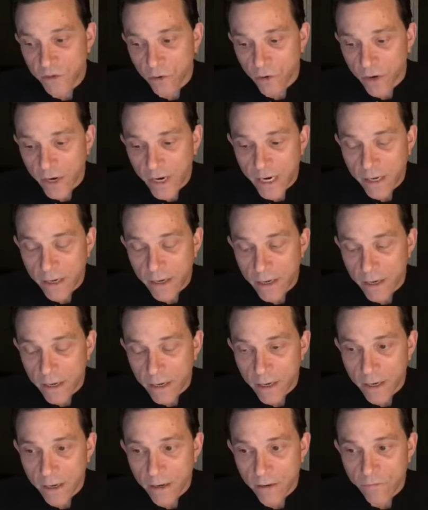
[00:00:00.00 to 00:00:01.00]
great.
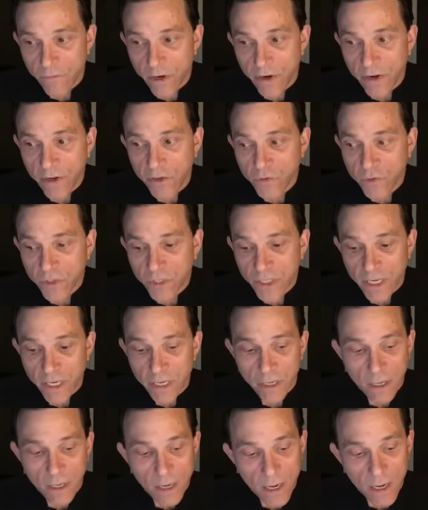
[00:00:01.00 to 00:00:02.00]
Very
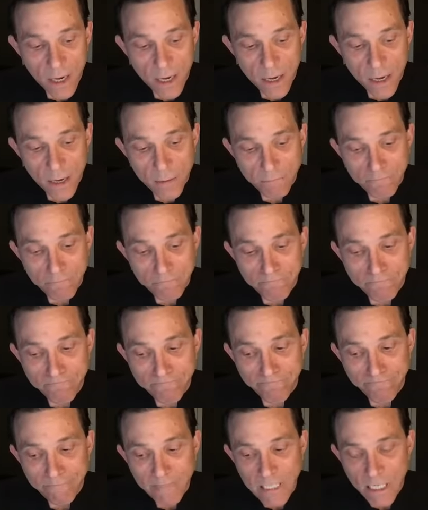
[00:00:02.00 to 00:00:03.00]
interesting.
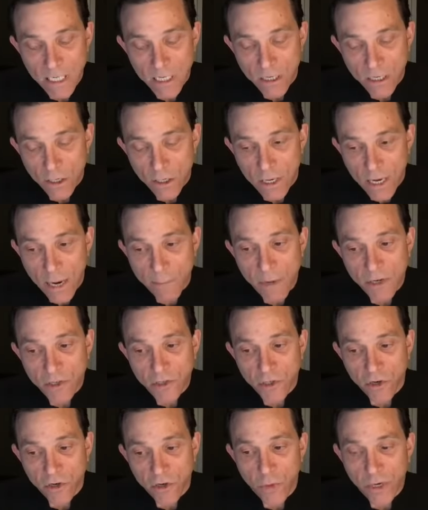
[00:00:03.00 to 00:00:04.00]
I'm not
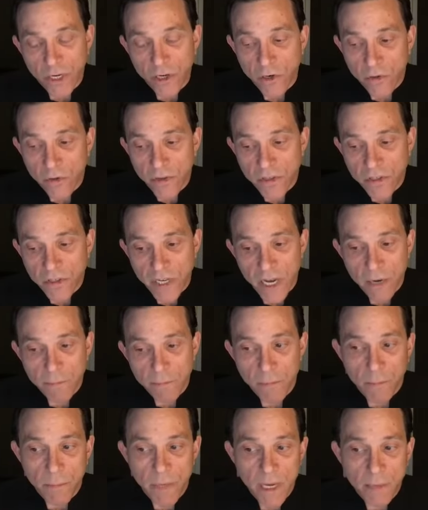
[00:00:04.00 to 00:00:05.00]
sure if we can do this yet,
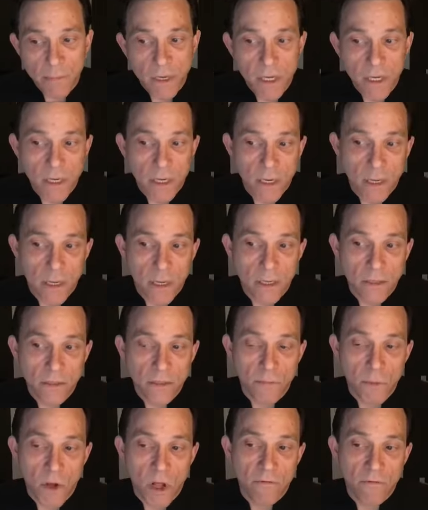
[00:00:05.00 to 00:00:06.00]
but maybe
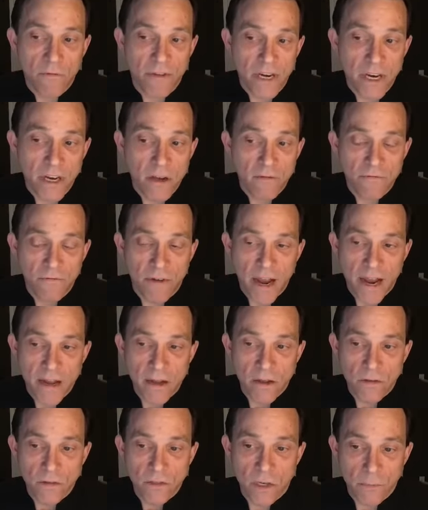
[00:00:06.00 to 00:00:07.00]
small video
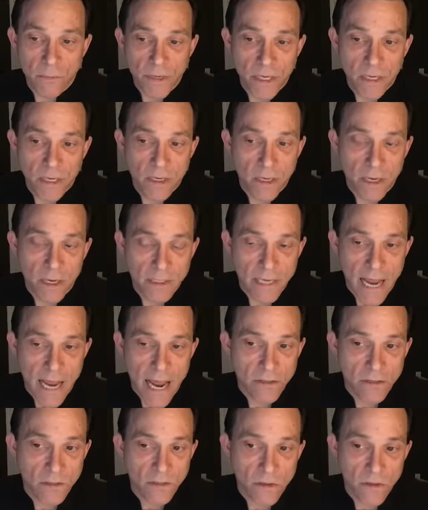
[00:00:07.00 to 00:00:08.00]
files could be
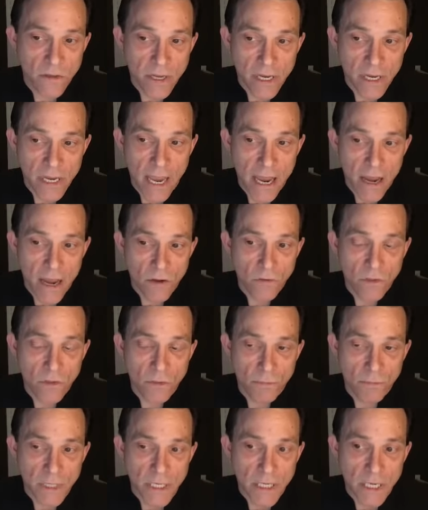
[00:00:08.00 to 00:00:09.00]
attached to the accounts
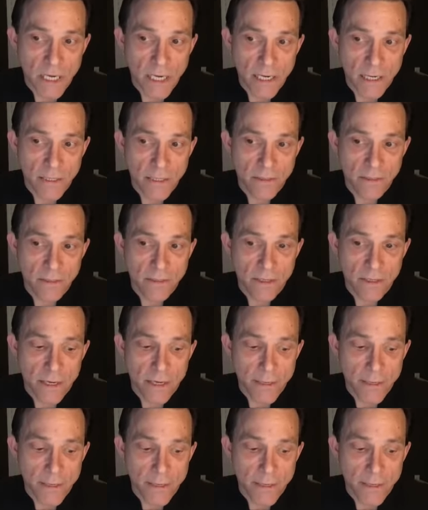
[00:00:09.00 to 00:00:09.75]
because